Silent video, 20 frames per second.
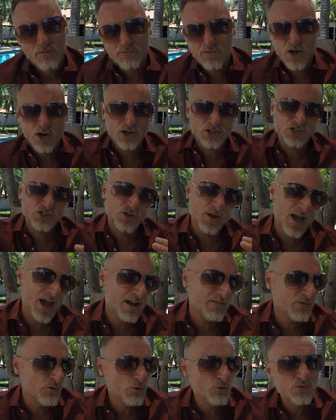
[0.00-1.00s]
First, you
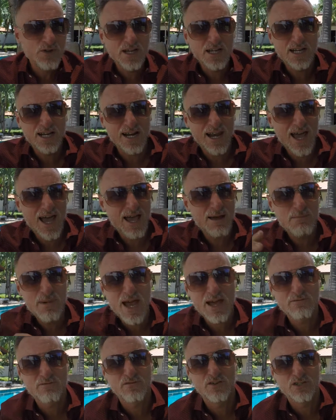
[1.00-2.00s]
have all the glam
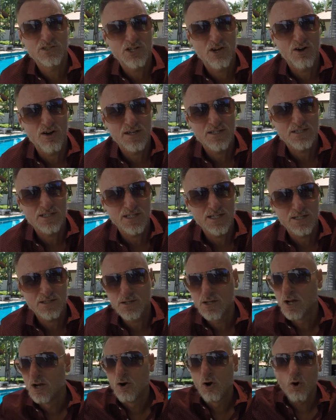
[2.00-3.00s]

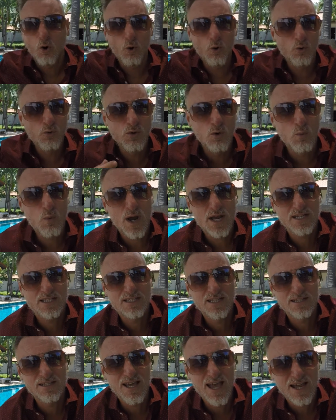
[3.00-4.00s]
advertising, all the
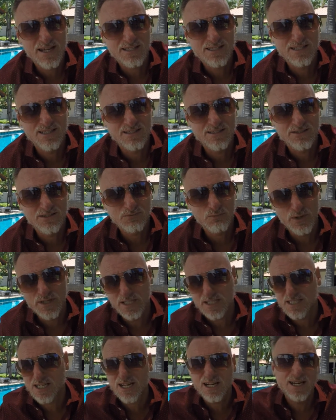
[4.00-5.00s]
Western actors,
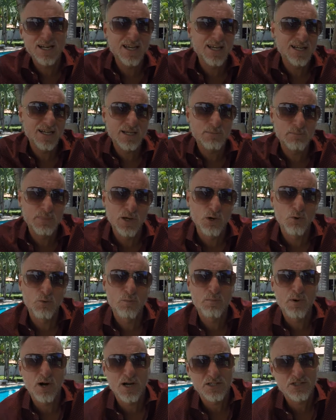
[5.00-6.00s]
when it's clearly
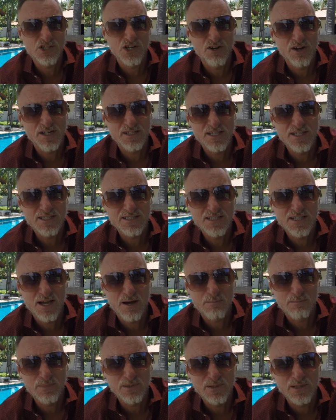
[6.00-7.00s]
built by a Chinese
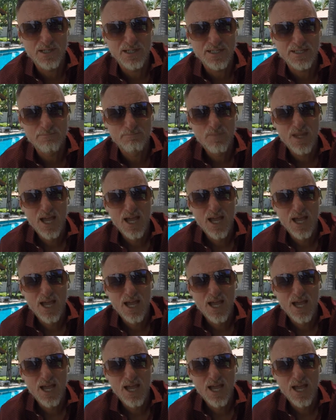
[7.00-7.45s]
company.